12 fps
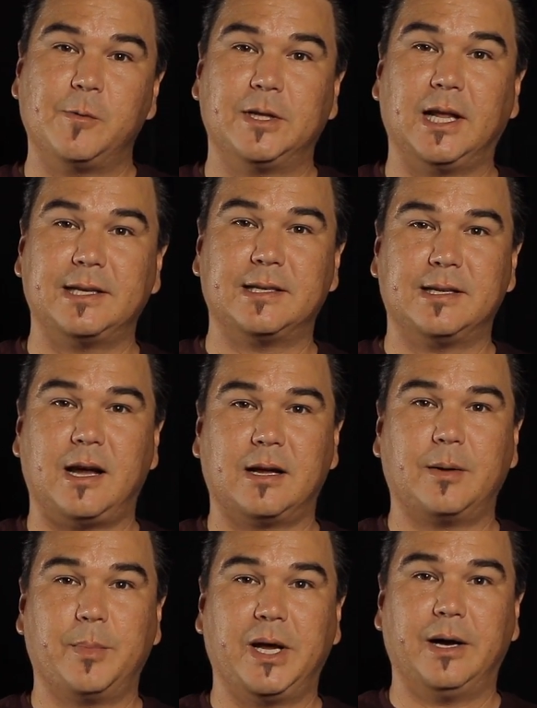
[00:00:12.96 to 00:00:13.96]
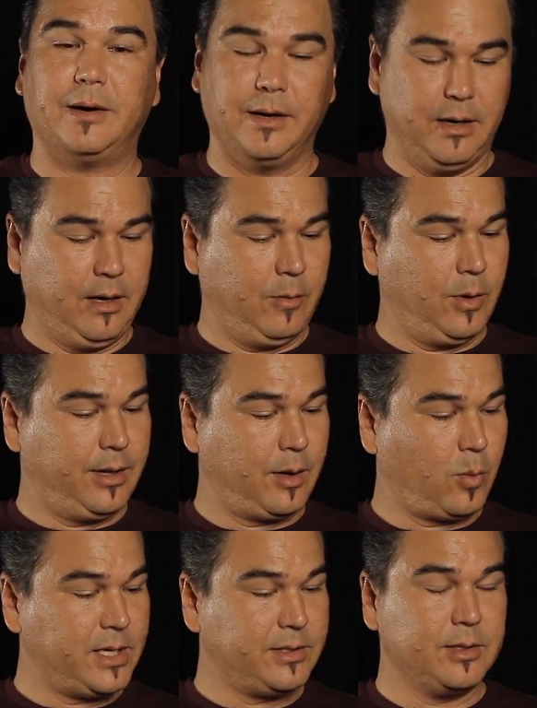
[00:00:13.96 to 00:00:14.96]
we'd like to talk about with our
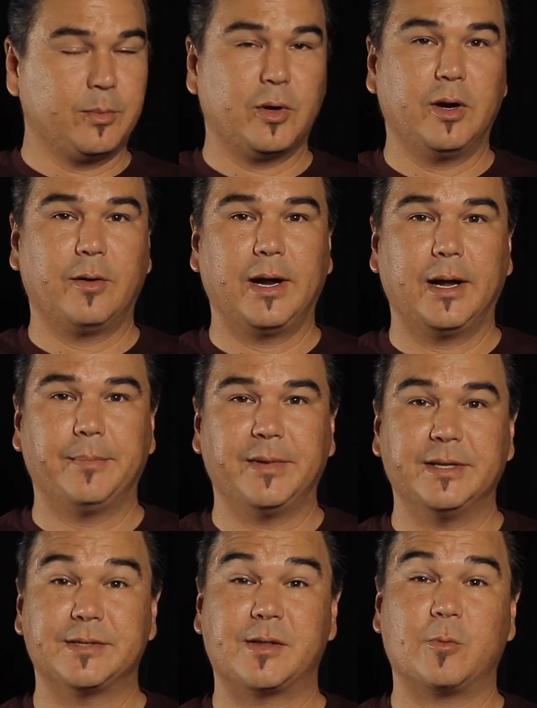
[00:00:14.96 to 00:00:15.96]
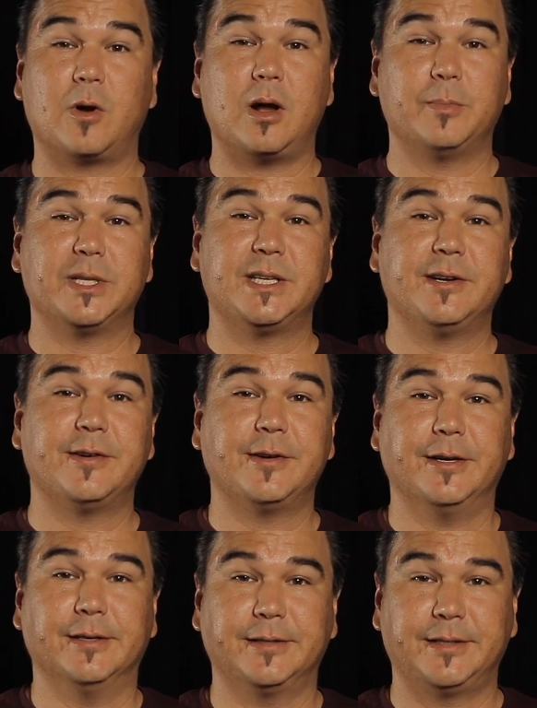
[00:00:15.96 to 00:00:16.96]
wetsuit program is the raw
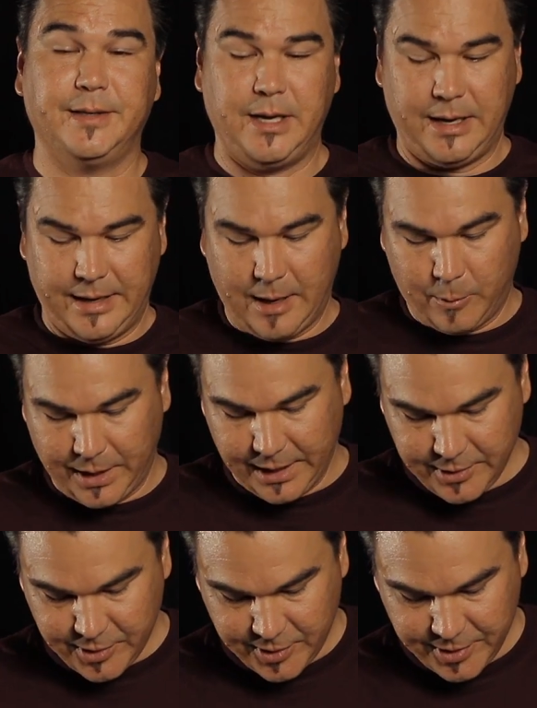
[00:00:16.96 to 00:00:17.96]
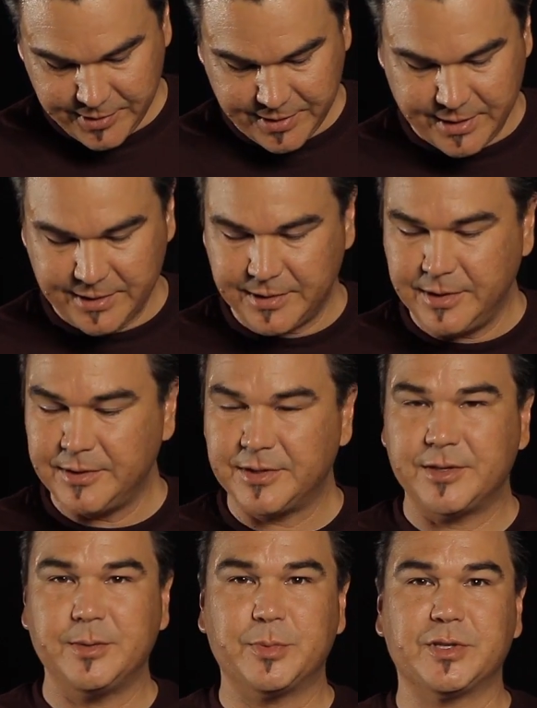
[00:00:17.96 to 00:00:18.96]
materials. Now, we introduced this new
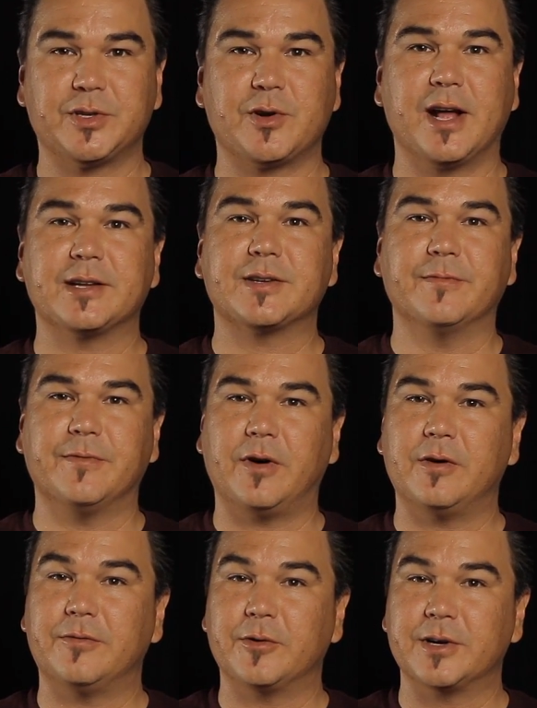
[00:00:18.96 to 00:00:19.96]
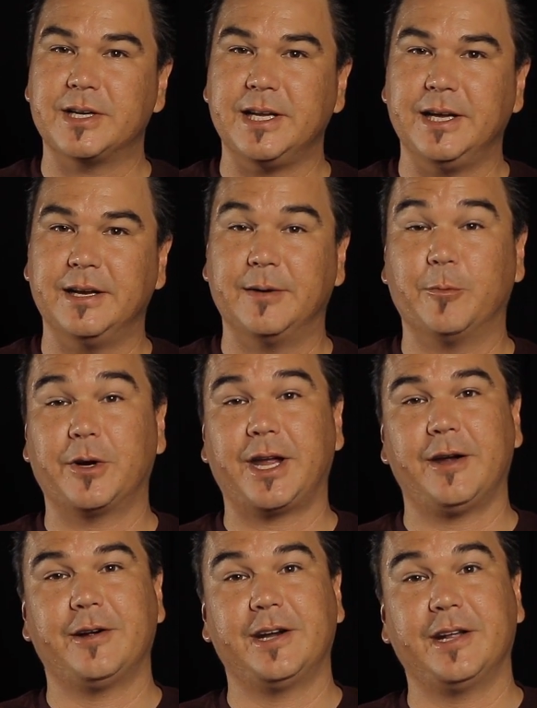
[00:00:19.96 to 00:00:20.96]
super stretch in fall 14 and we're
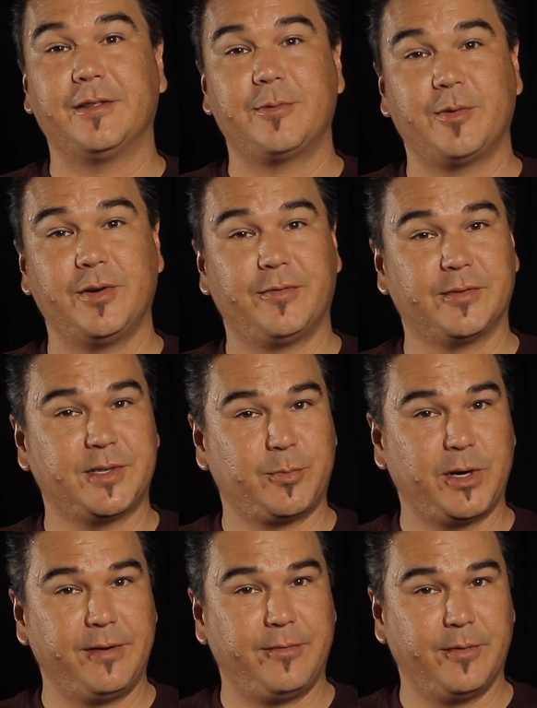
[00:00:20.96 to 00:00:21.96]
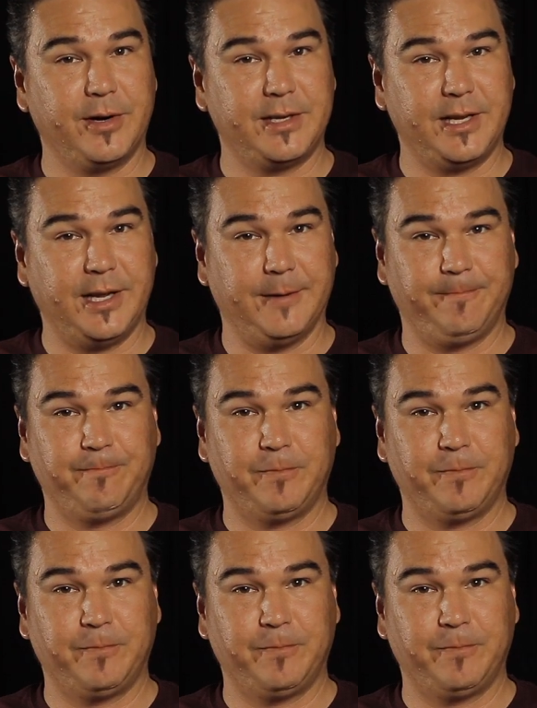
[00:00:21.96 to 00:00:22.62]
carrying it through for spring 14.